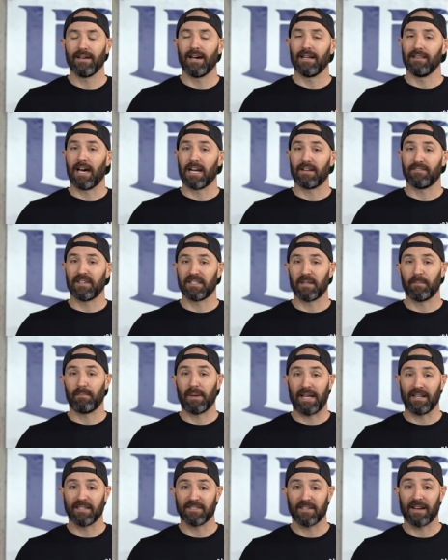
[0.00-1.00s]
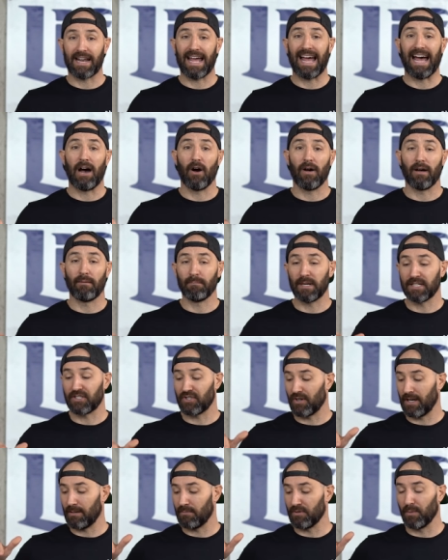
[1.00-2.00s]
A lot of it depends on how
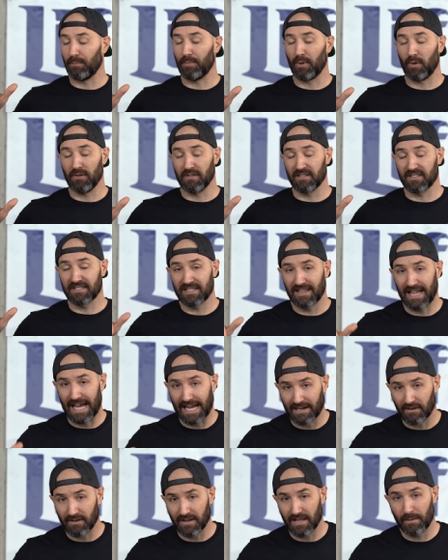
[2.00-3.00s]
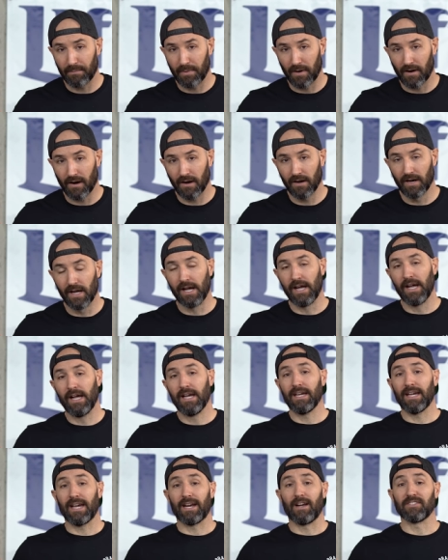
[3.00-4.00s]
much you're able to pull the slack out of that bar
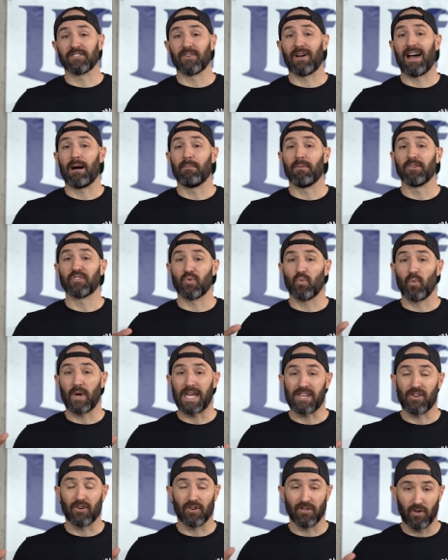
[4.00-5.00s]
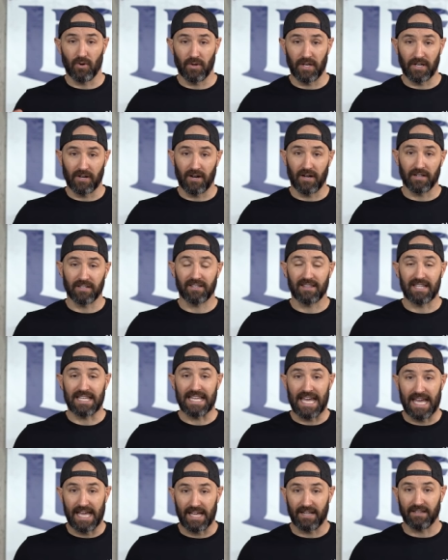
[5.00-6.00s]
and also how much weight you're loading on to
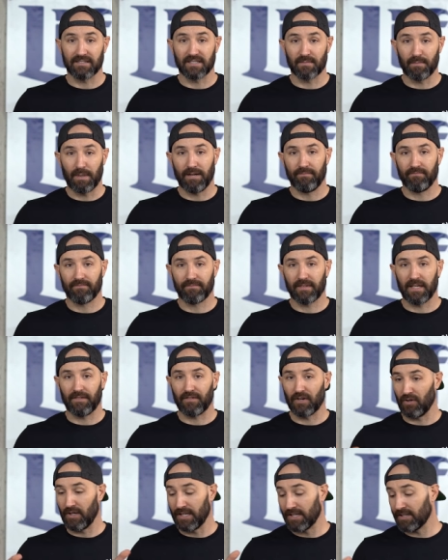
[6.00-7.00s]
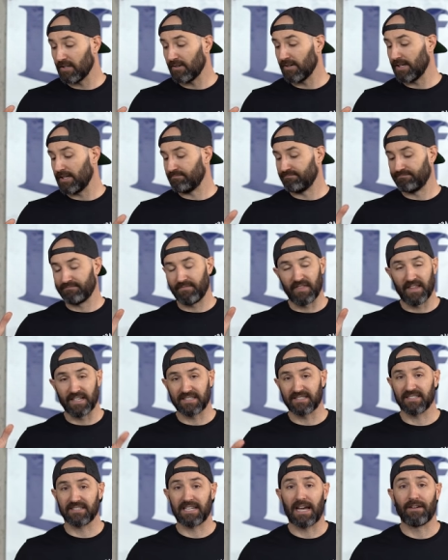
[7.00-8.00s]
the ends. But if you're into it,
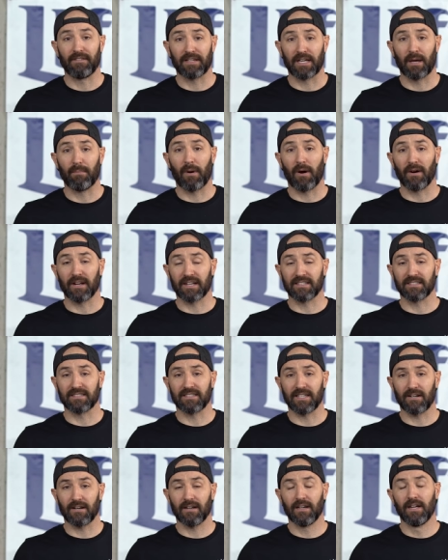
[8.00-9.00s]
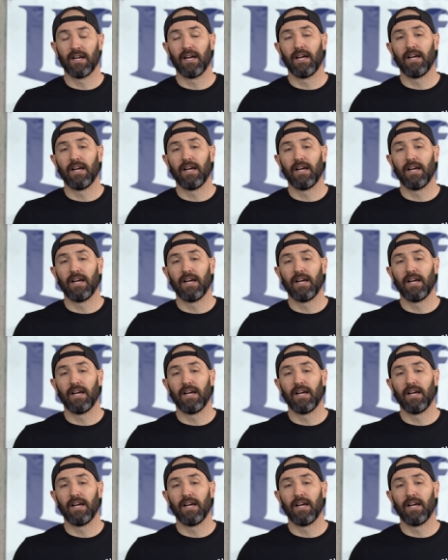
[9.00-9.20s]
this is definitely a bar to consider.